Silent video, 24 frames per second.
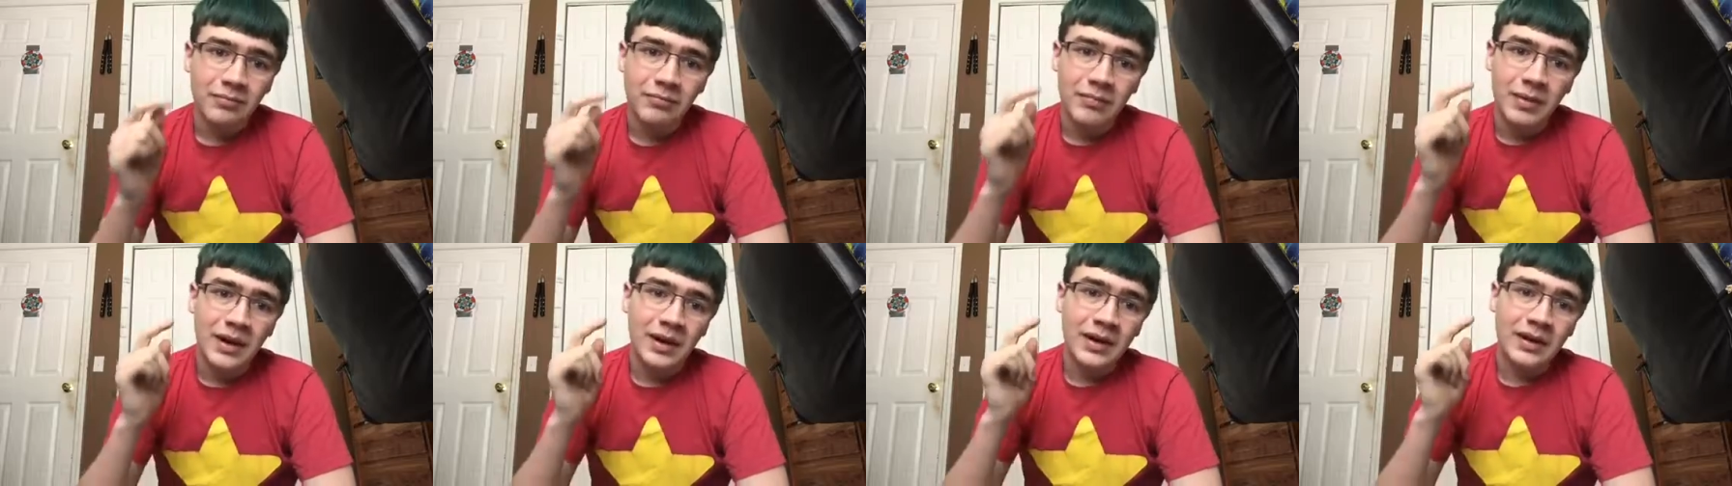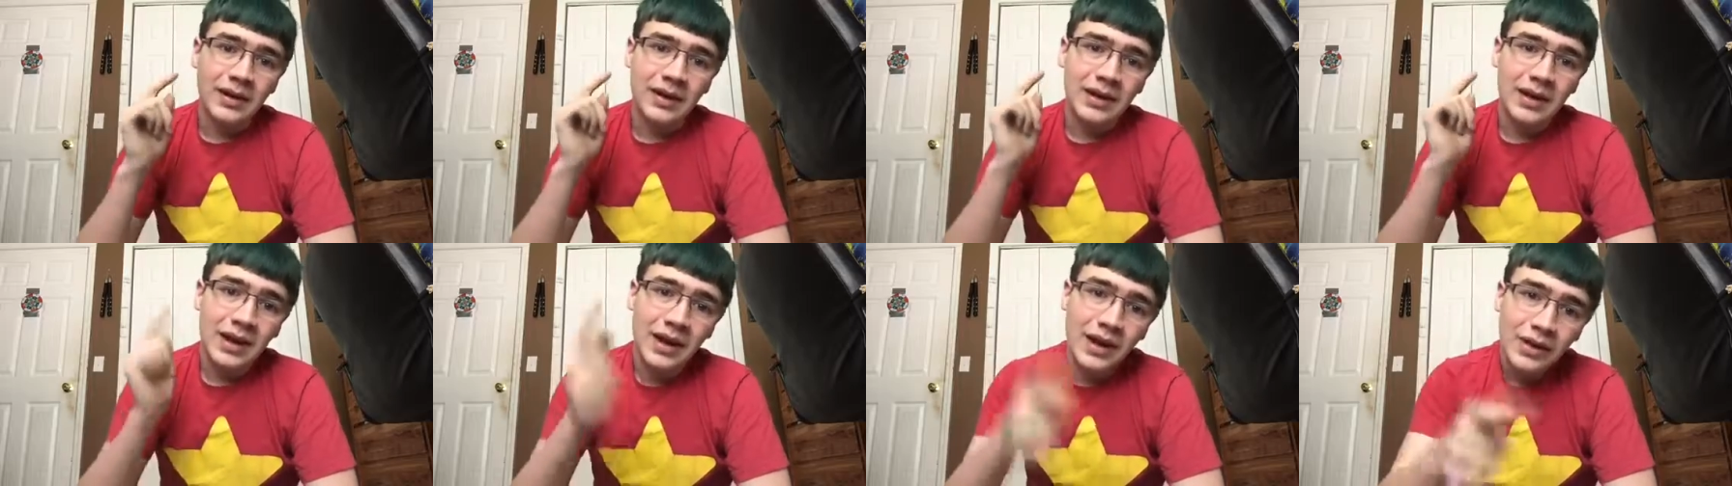But
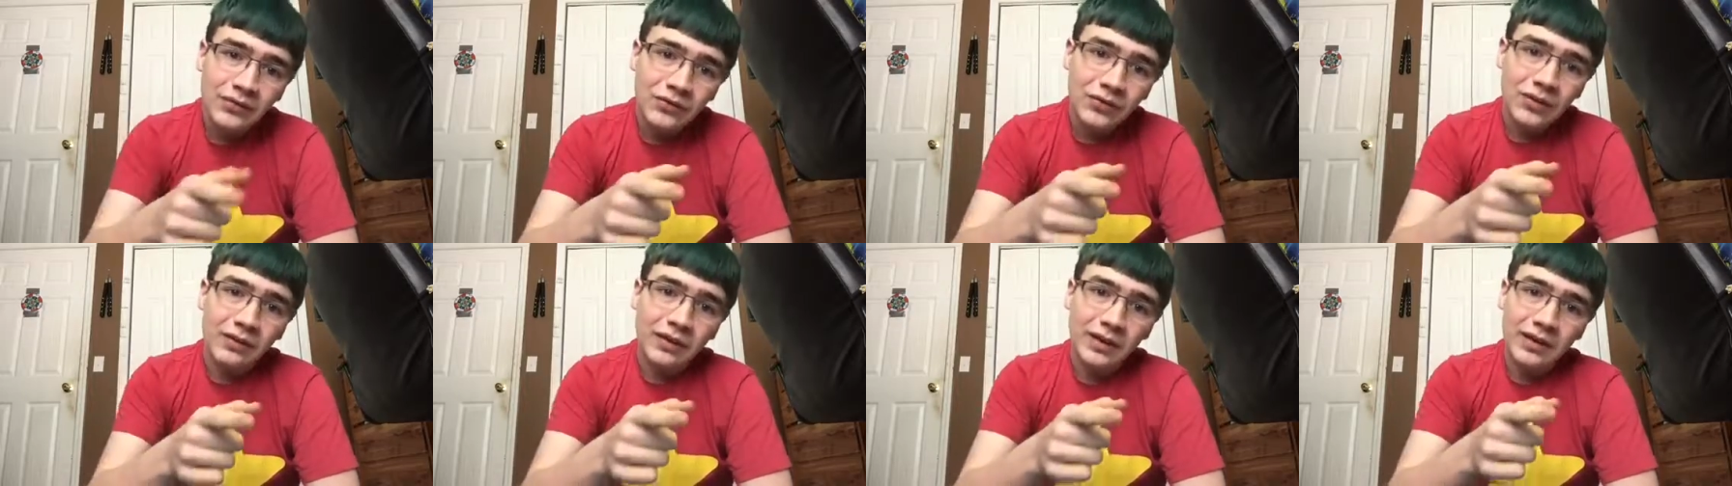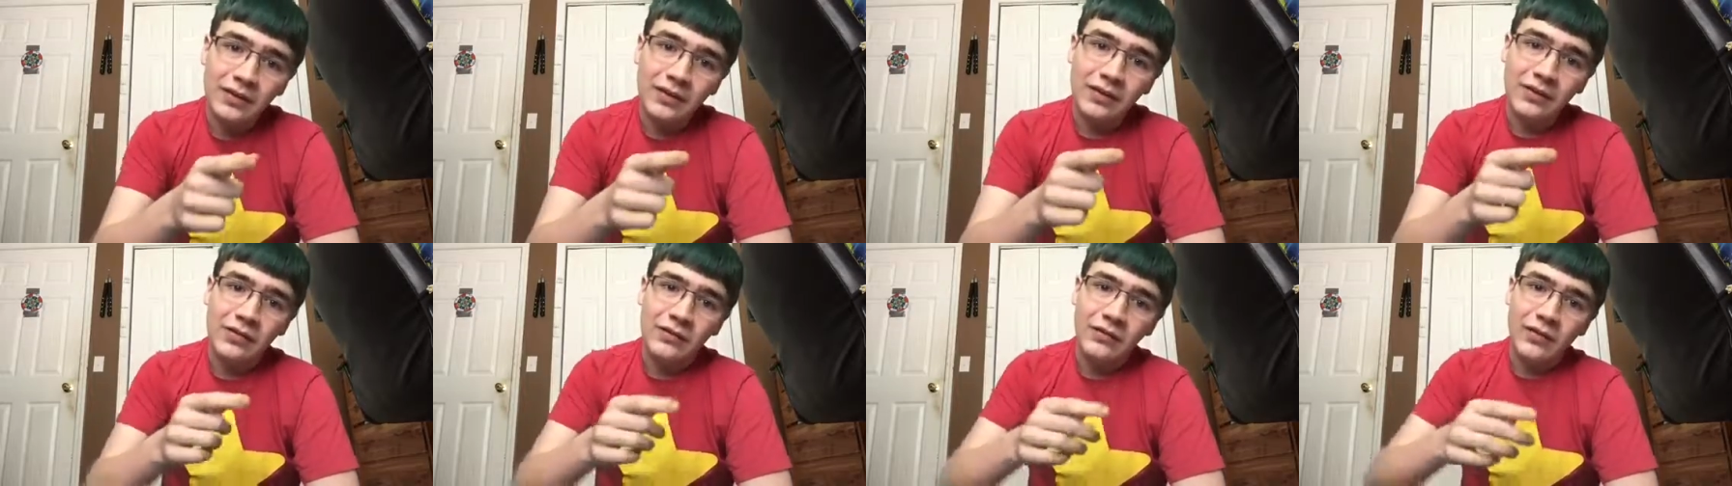if you like
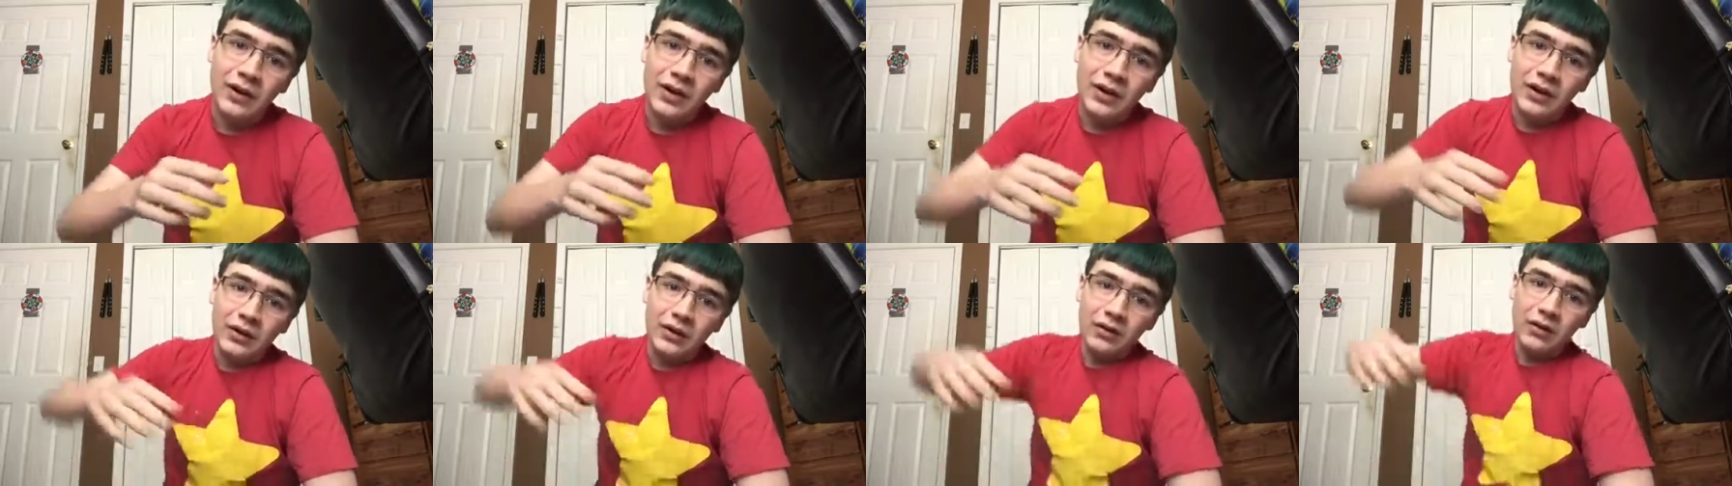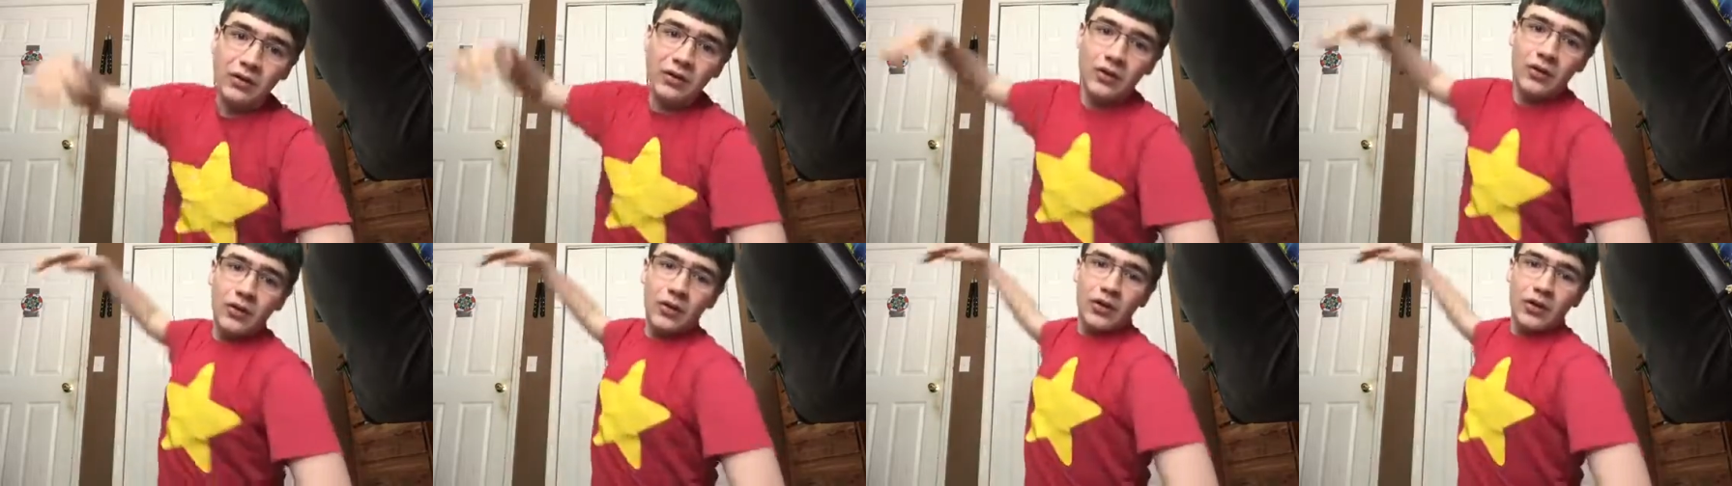this video,